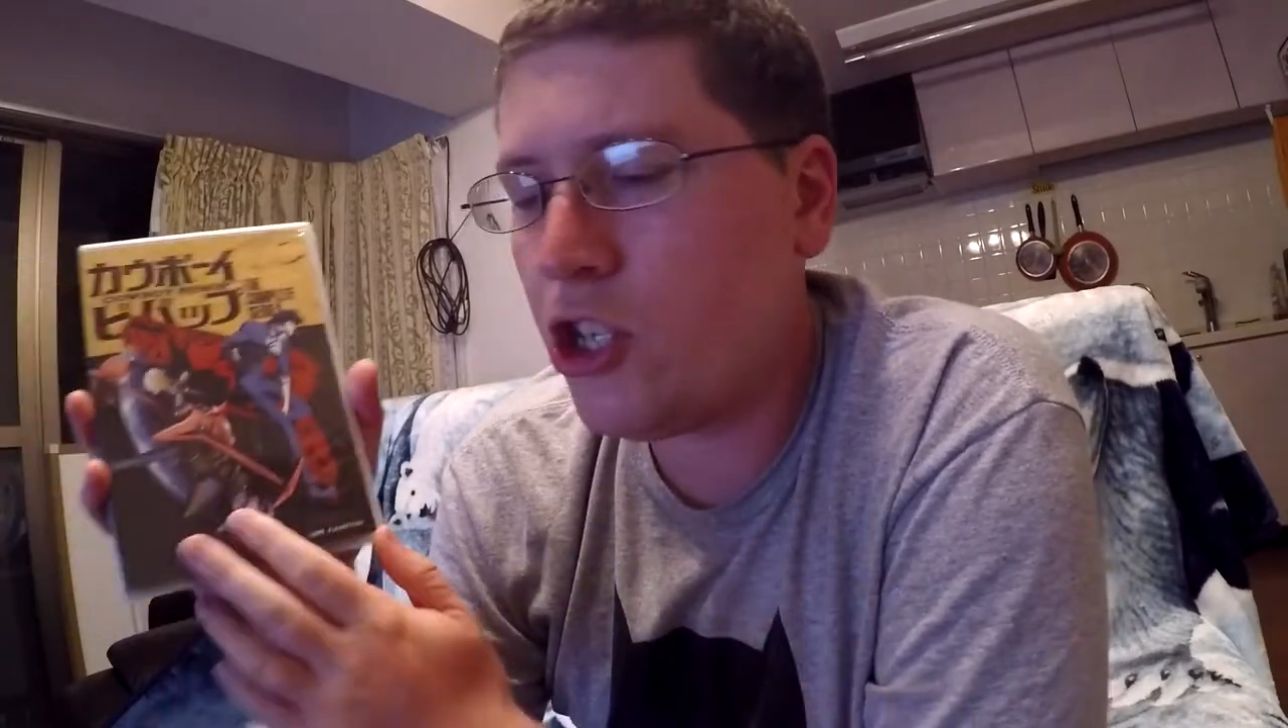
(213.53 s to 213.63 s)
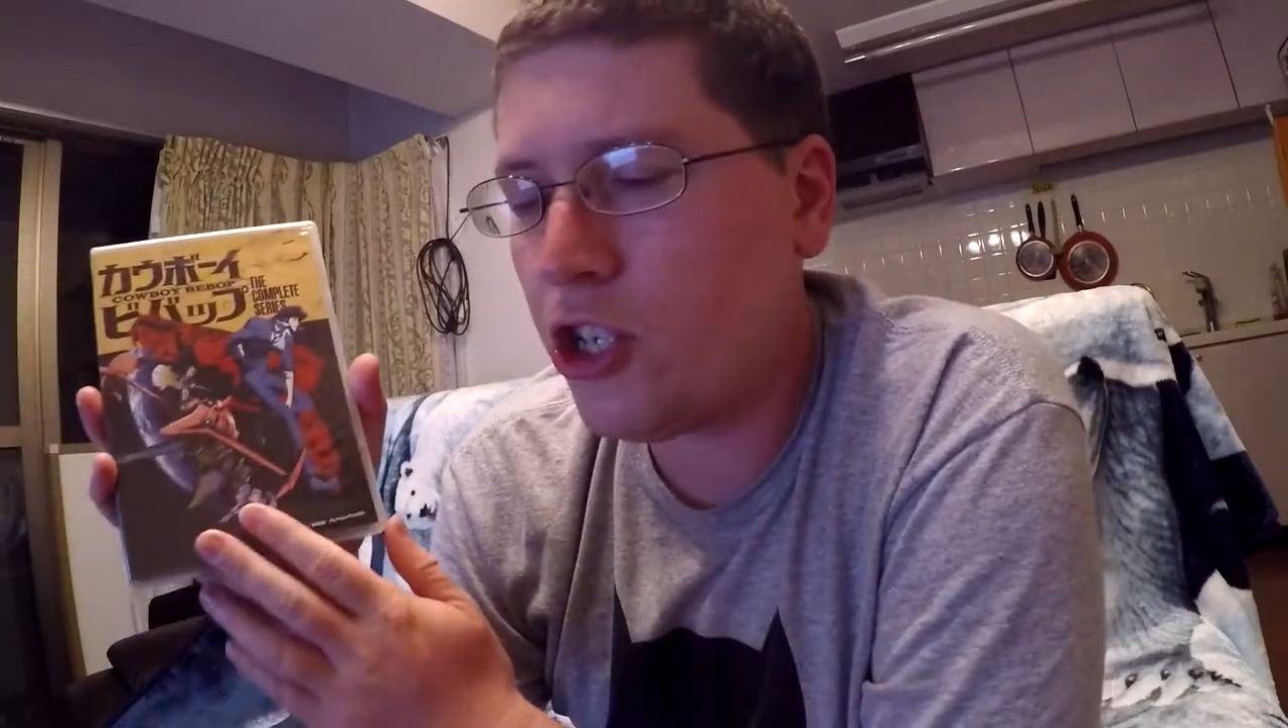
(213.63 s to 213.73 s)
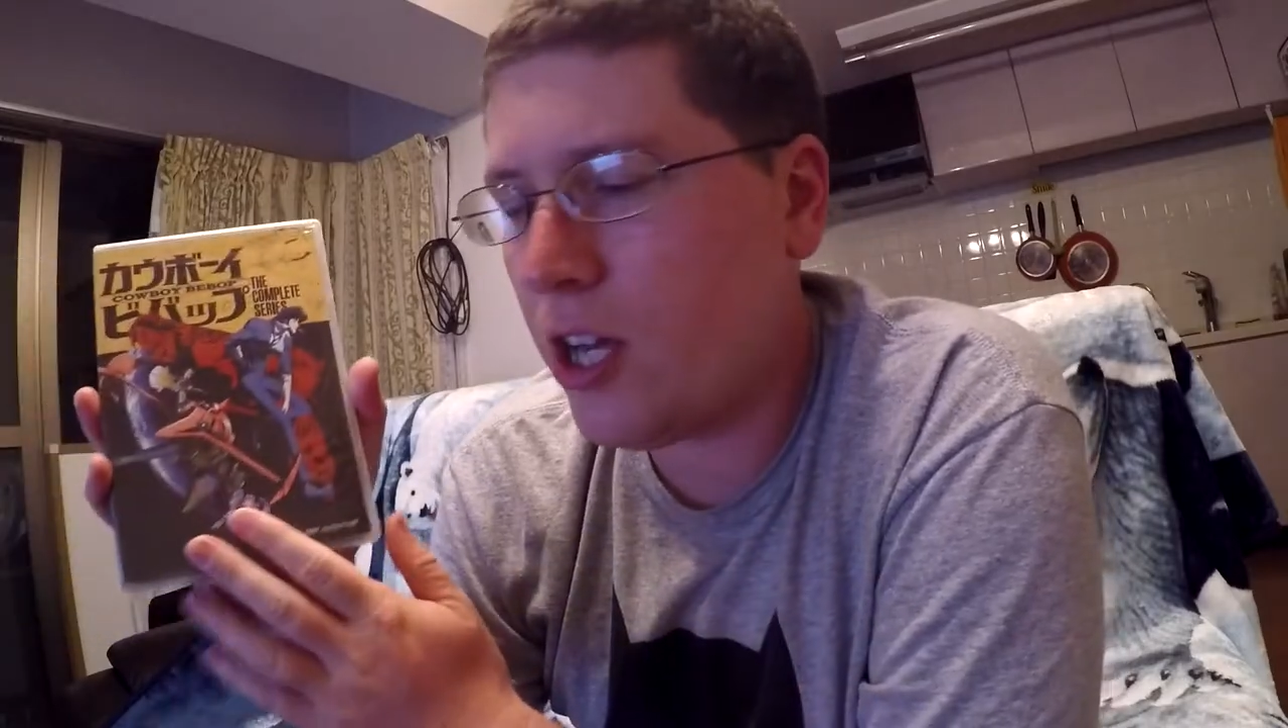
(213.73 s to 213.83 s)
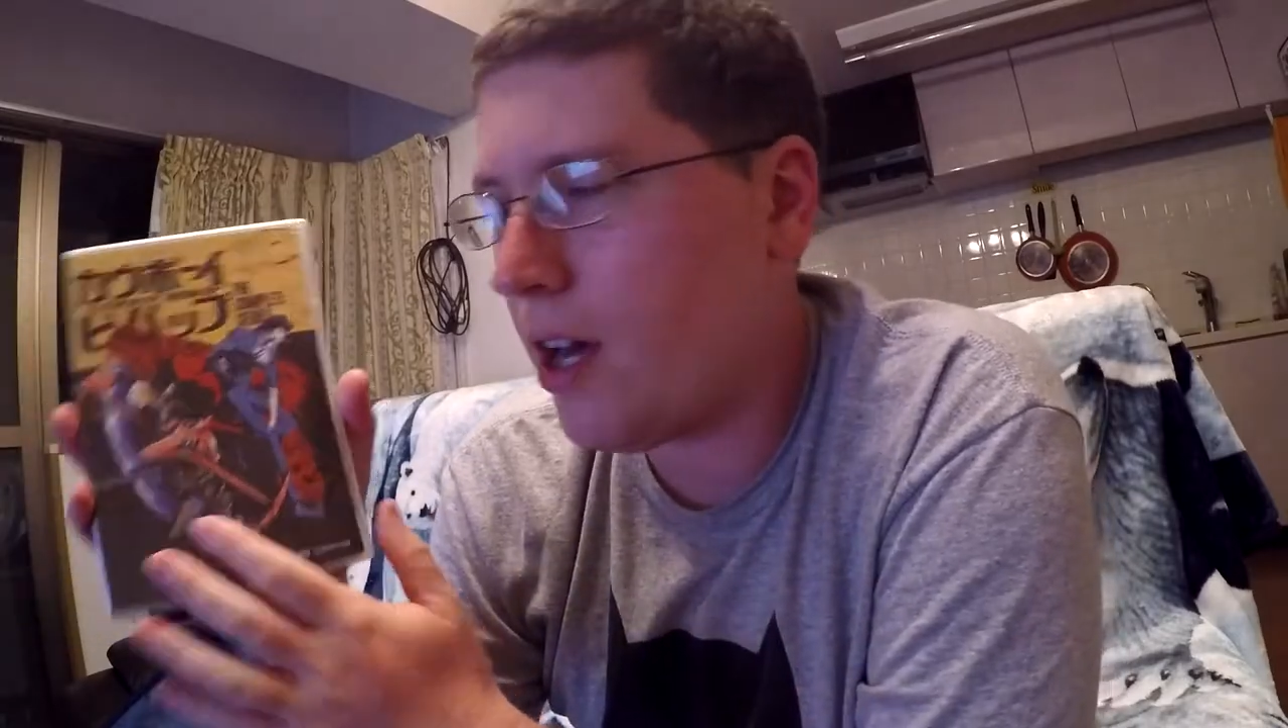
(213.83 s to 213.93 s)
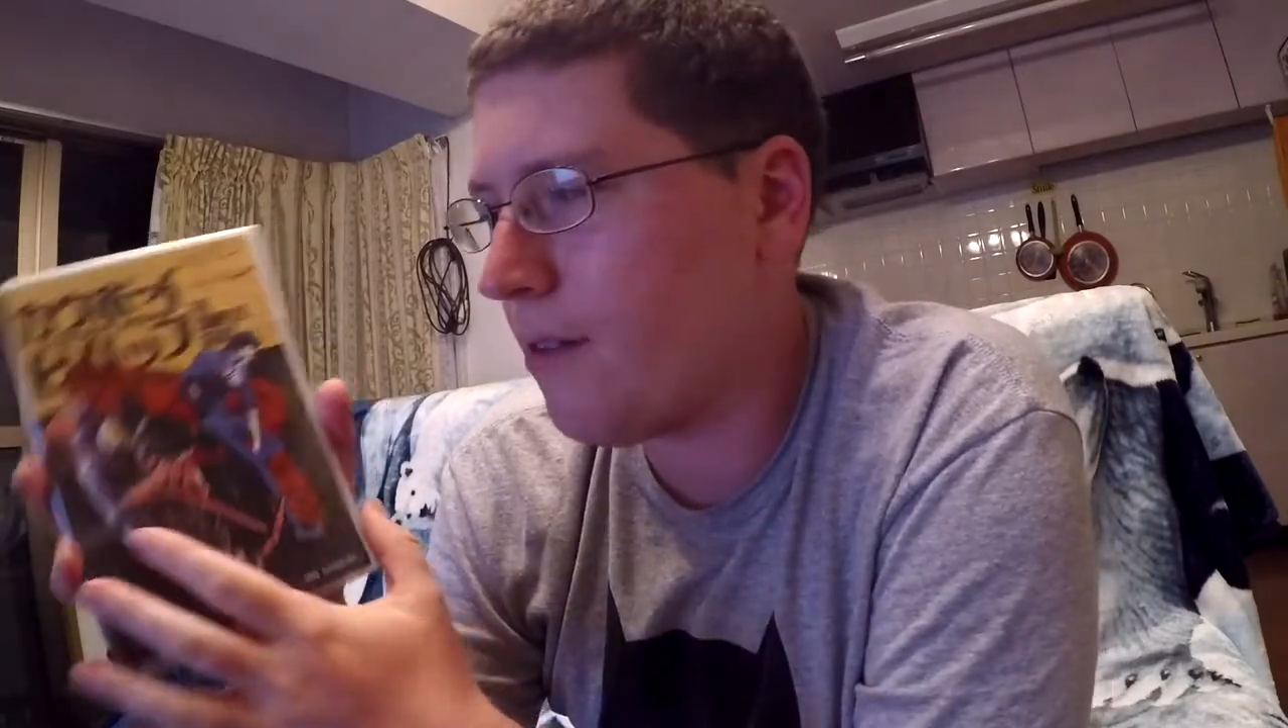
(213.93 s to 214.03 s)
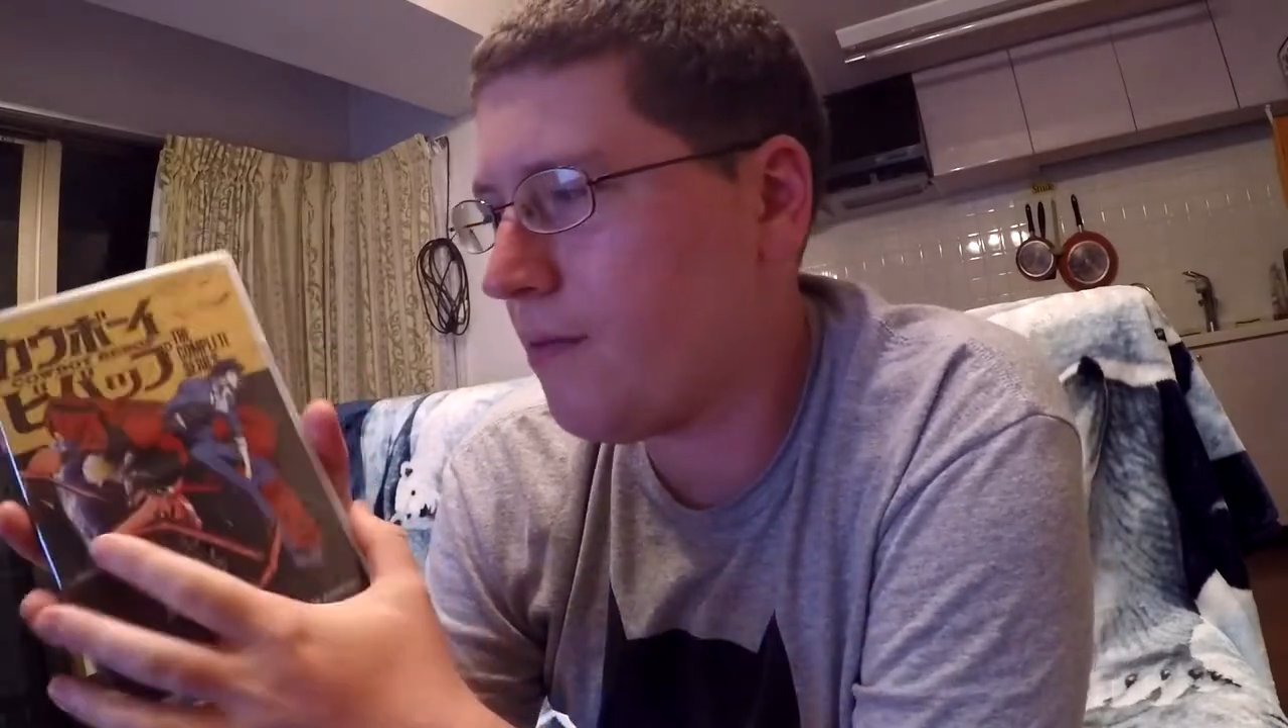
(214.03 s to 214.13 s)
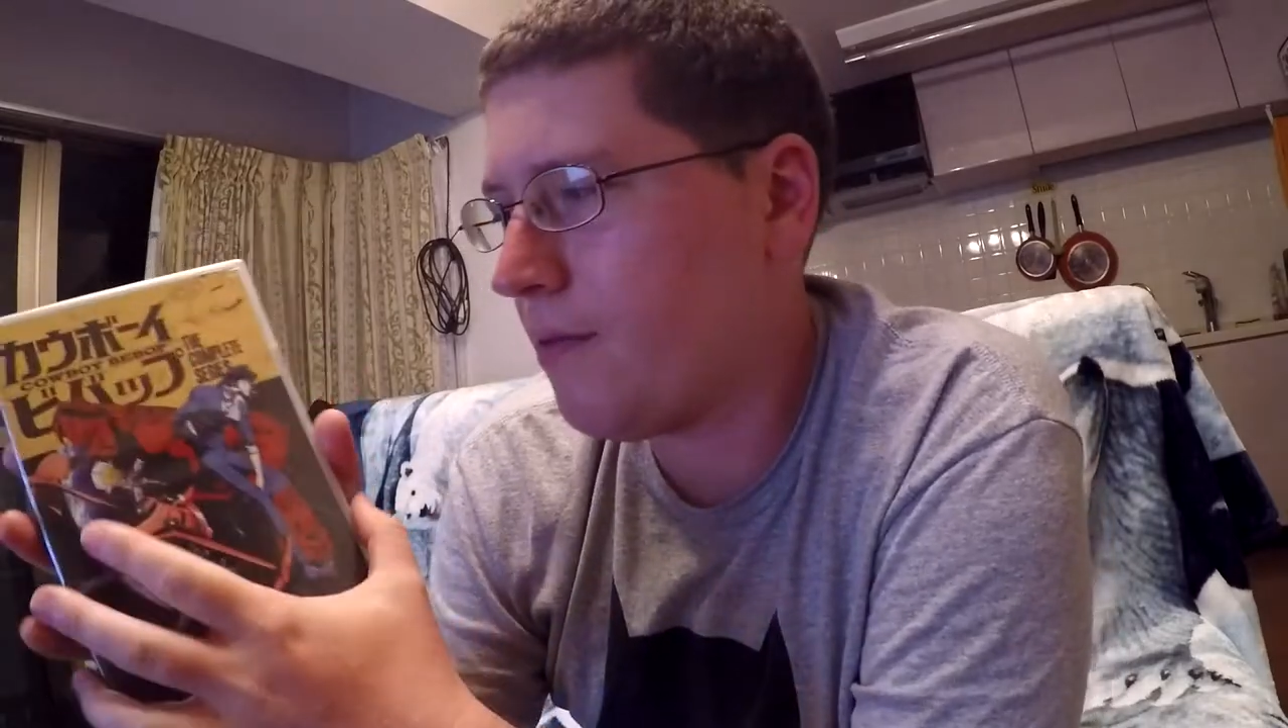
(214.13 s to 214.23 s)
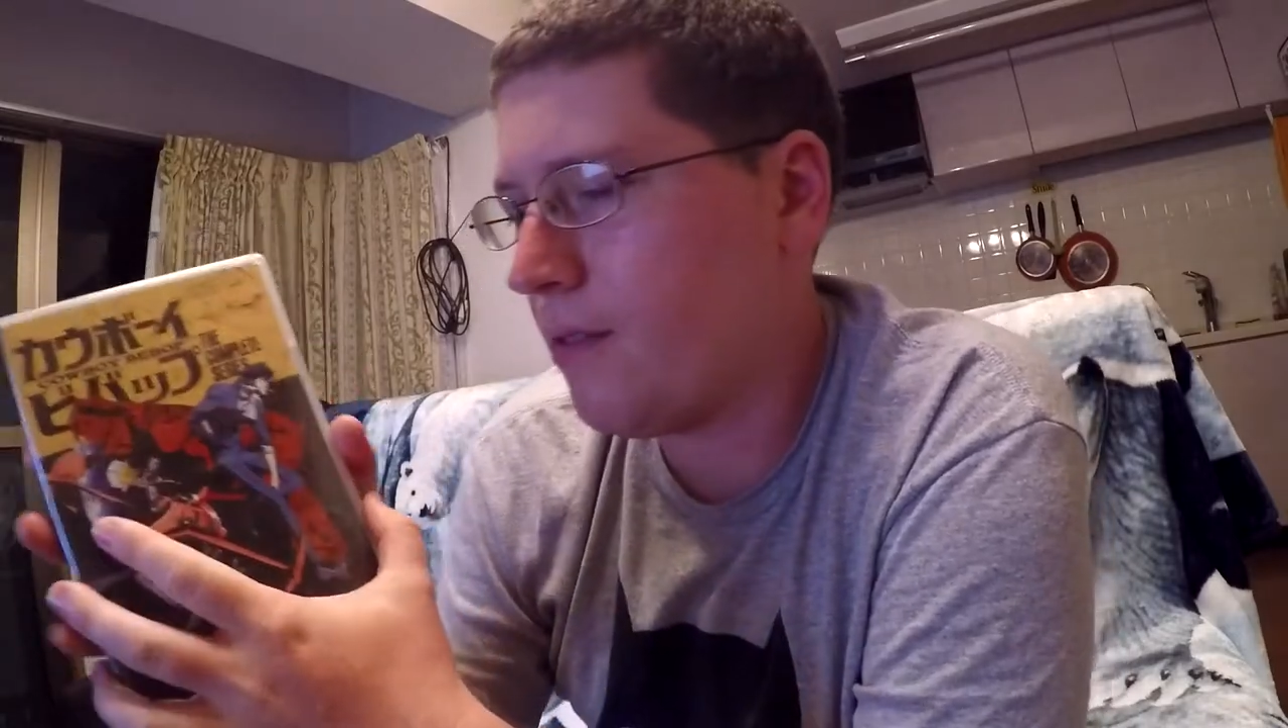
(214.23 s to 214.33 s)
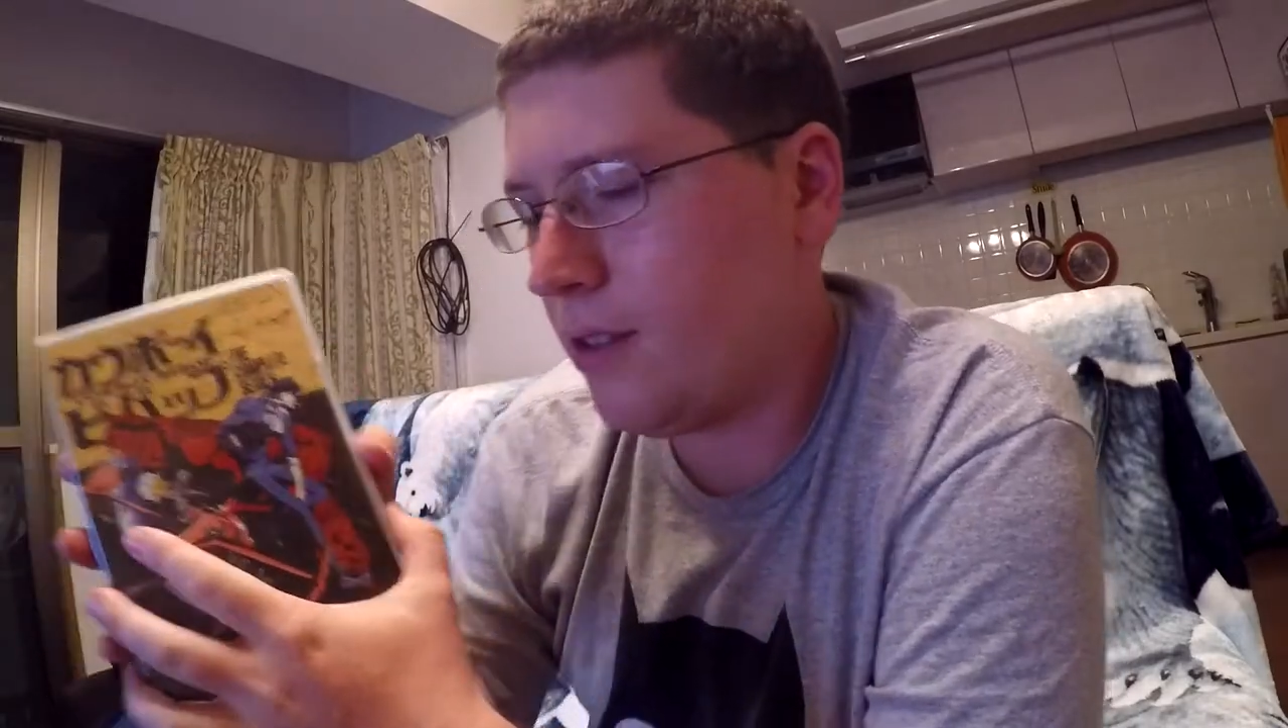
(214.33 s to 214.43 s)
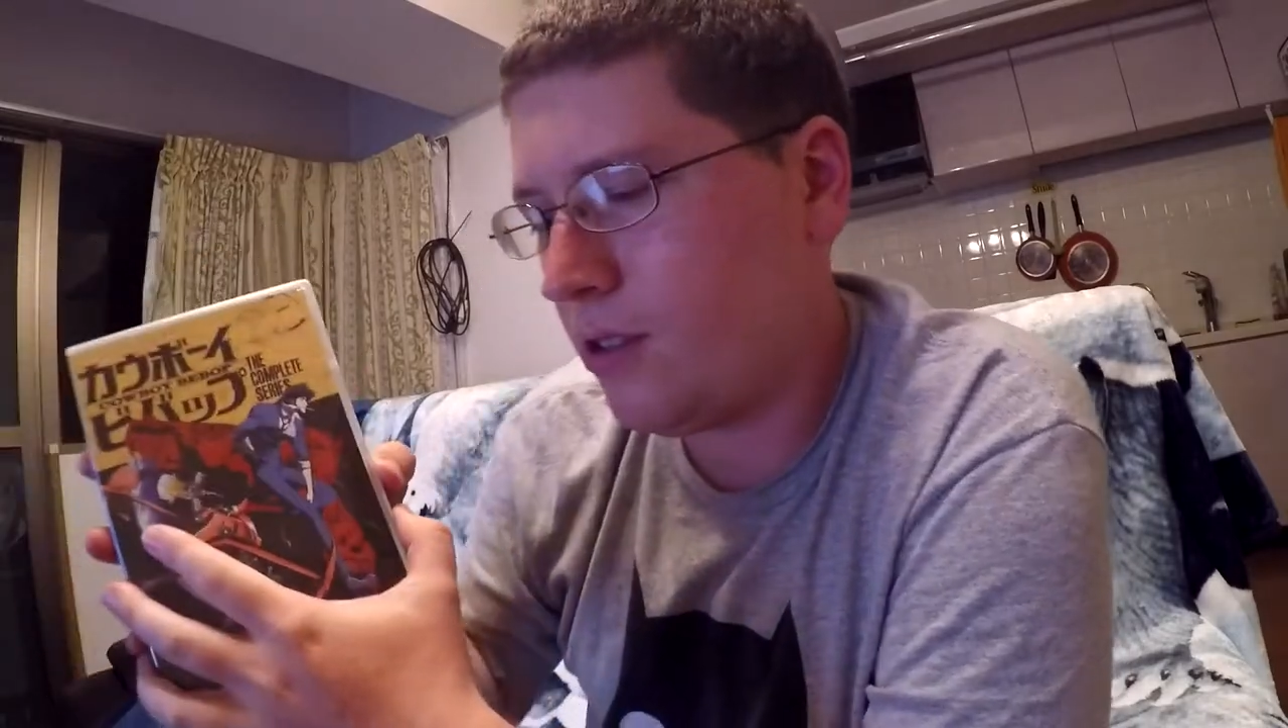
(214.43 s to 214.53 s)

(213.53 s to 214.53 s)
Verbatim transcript: stuff.